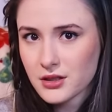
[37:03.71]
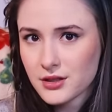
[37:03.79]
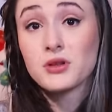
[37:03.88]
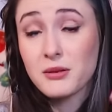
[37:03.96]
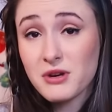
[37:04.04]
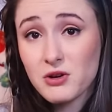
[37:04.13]
So
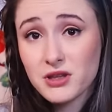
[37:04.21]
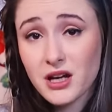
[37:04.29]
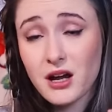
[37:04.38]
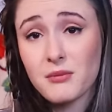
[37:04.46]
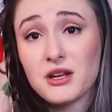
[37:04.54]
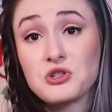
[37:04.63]
let me know in the
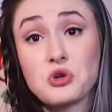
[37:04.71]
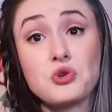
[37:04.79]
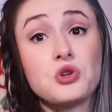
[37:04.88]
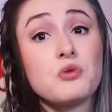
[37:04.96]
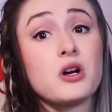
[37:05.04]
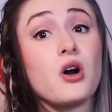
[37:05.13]
comments who
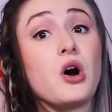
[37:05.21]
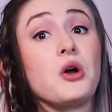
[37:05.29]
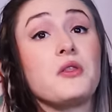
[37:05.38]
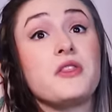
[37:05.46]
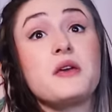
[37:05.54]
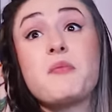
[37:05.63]
you would
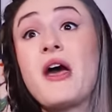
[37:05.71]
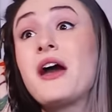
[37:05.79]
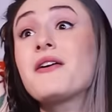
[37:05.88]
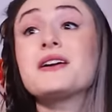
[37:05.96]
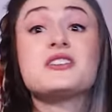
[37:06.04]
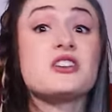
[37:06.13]
call the
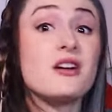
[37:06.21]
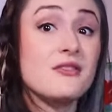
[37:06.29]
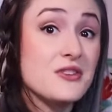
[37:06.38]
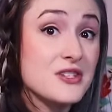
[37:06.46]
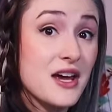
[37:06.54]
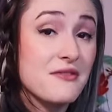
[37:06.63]
parent
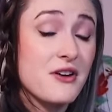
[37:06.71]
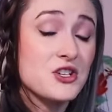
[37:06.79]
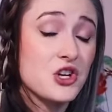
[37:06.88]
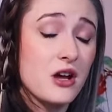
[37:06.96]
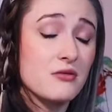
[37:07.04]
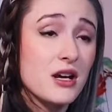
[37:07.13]
of the sci fi
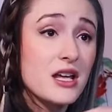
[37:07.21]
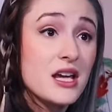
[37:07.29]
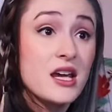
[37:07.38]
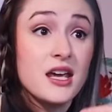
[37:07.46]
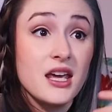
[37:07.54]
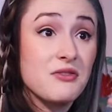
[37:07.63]
genre,
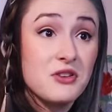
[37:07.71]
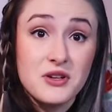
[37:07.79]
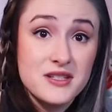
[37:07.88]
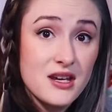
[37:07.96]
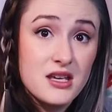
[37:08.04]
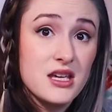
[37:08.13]
if there
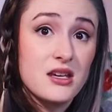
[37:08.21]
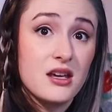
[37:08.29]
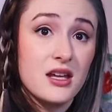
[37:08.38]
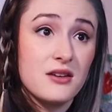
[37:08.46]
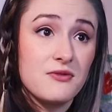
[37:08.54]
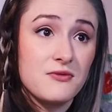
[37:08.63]
is any
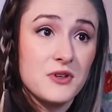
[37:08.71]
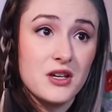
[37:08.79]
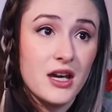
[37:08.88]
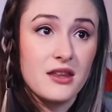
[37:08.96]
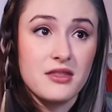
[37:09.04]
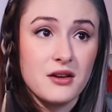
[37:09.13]
and if
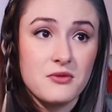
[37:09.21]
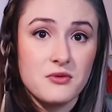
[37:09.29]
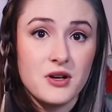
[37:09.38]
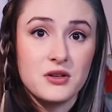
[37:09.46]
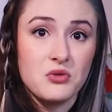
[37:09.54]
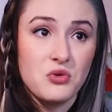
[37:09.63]
you can't think of
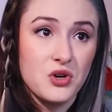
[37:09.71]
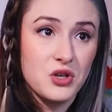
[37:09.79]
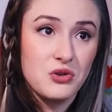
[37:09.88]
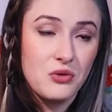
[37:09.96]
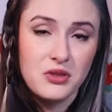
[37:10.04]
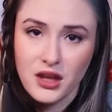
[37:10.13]
one or
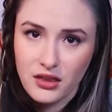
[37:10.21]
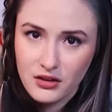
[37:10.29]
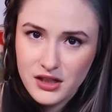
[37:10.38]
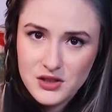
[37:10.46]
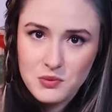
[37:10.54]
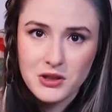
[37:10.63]
you don't think there
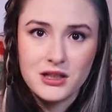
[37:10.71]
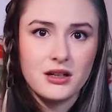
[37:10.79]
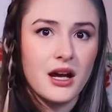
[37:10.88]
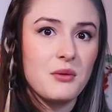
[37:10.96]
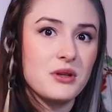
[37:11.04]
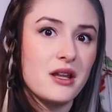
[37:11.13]
is
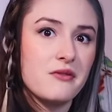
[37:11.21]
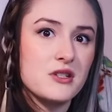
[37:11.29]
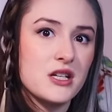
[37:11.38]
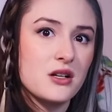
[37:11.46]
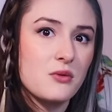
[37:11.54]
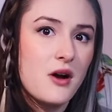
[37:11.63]
one, I would love
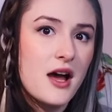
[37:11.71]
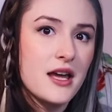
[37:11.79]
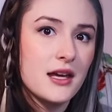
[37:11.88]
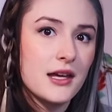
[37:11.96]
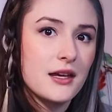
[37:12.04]
to hear why.